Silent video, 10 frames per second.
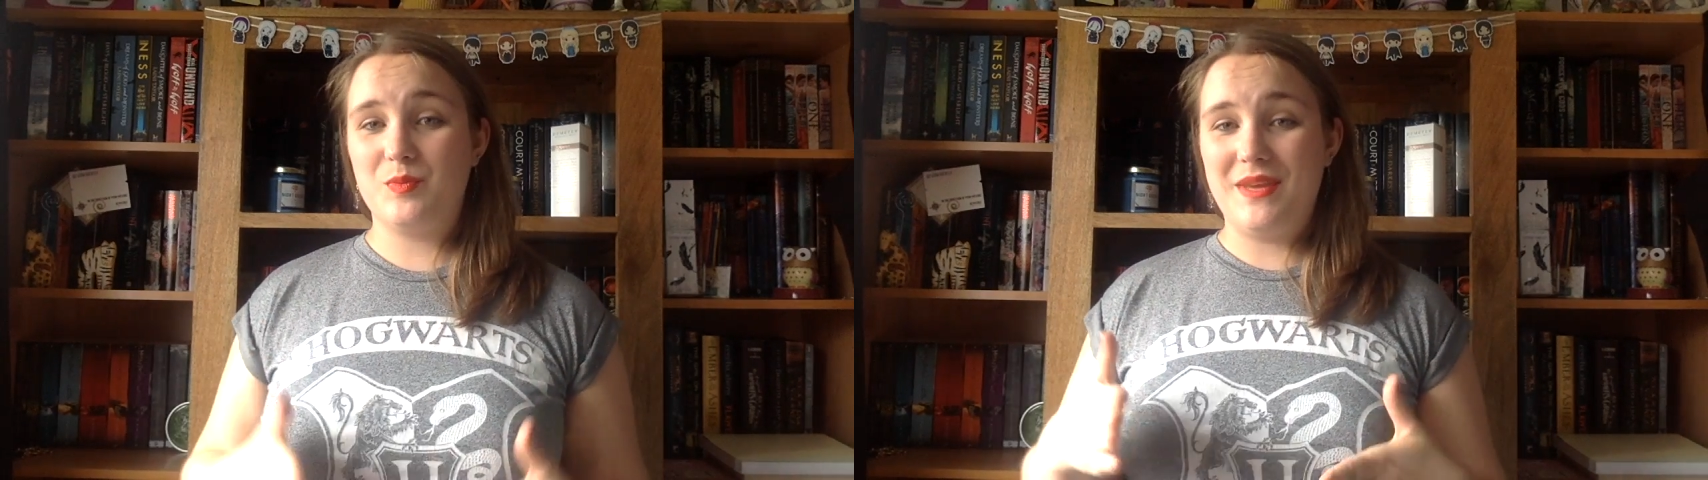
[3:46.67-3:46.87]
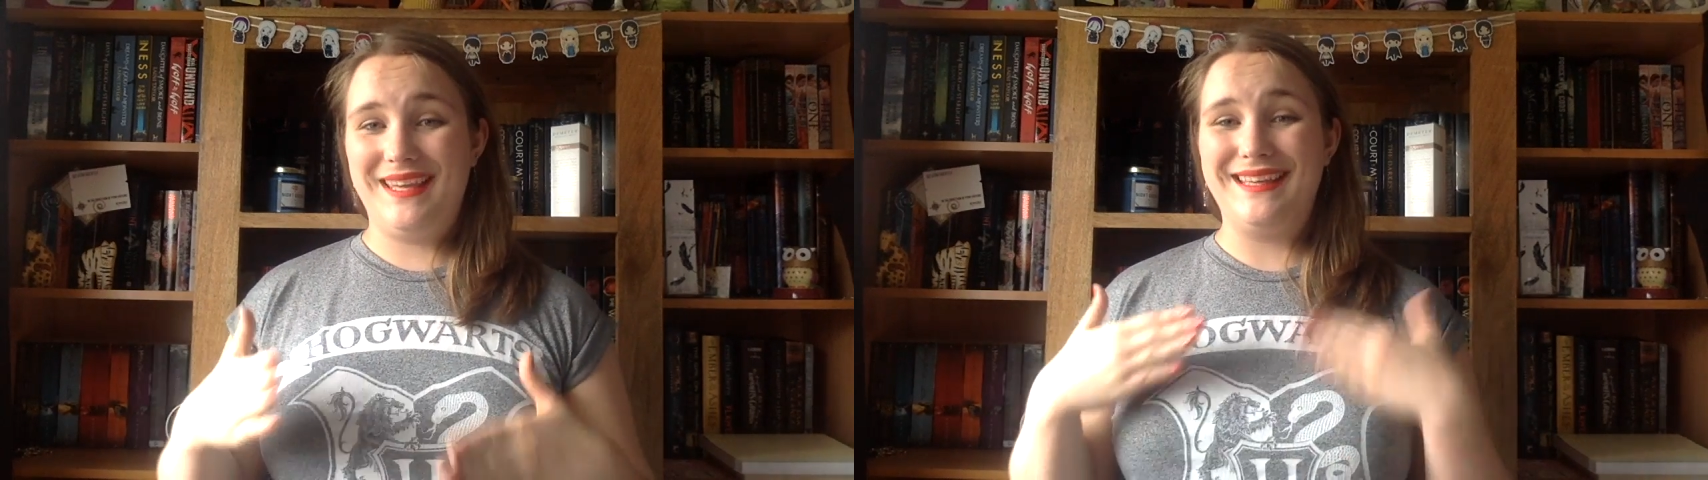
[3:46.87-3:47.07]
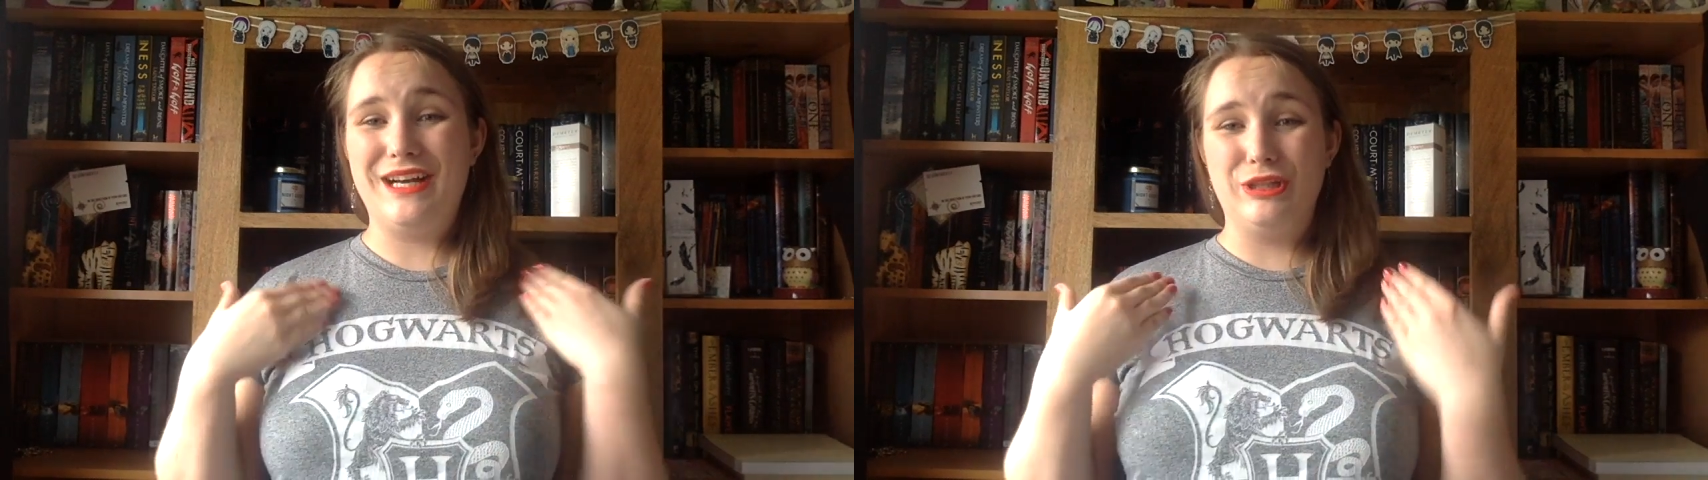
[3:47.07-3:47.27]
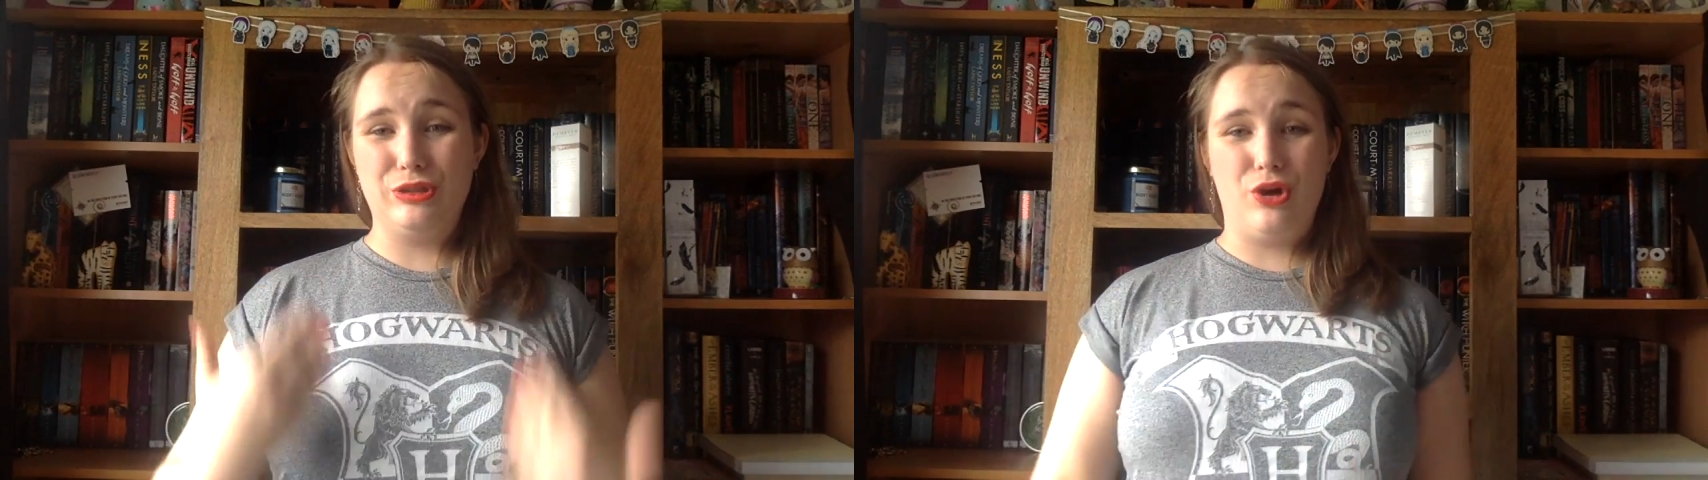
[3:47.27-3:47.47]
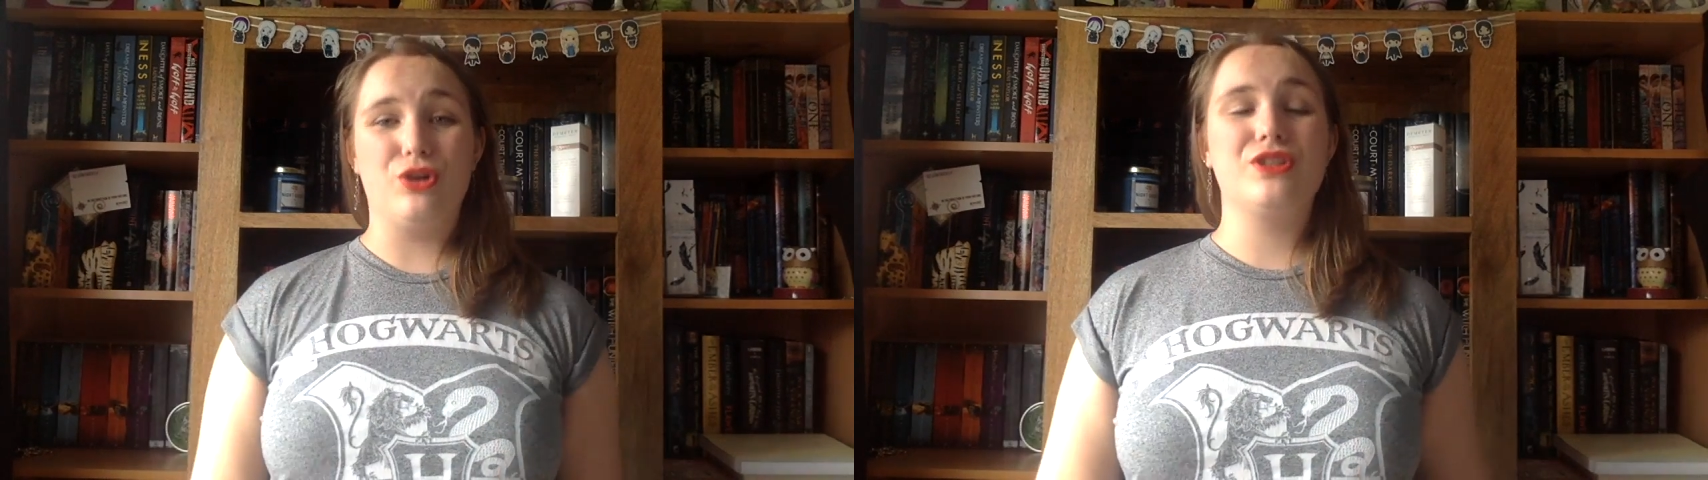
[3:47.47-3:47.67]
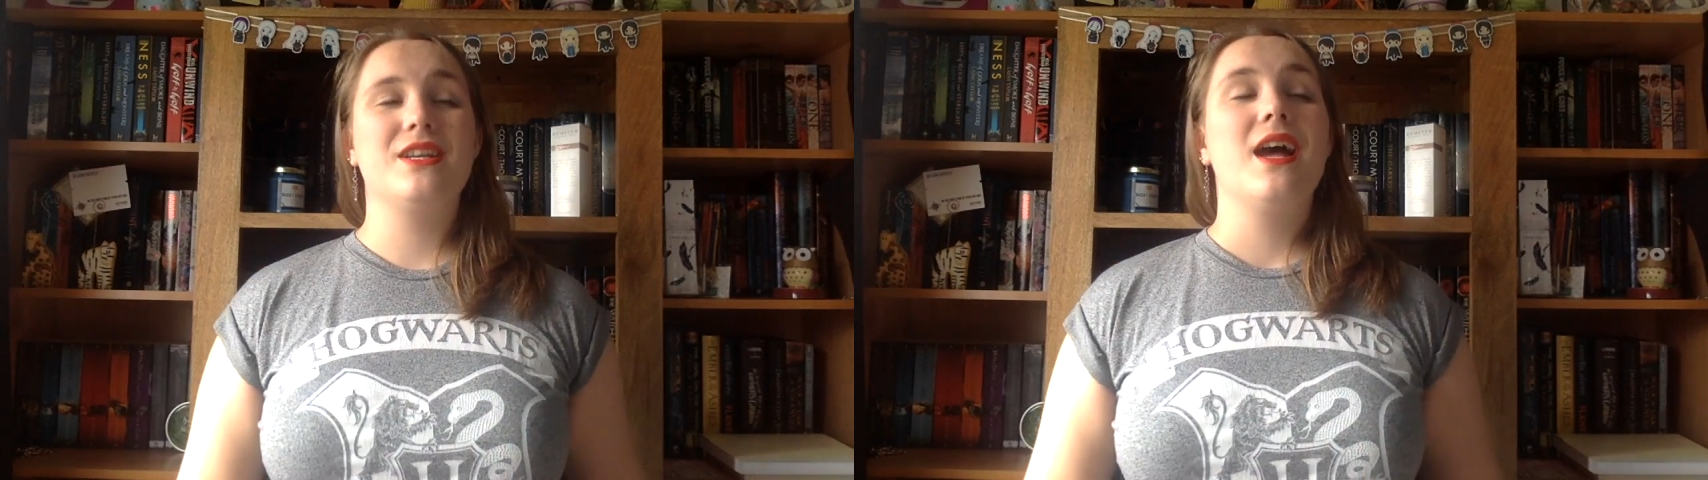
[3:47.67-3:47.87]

me a lot.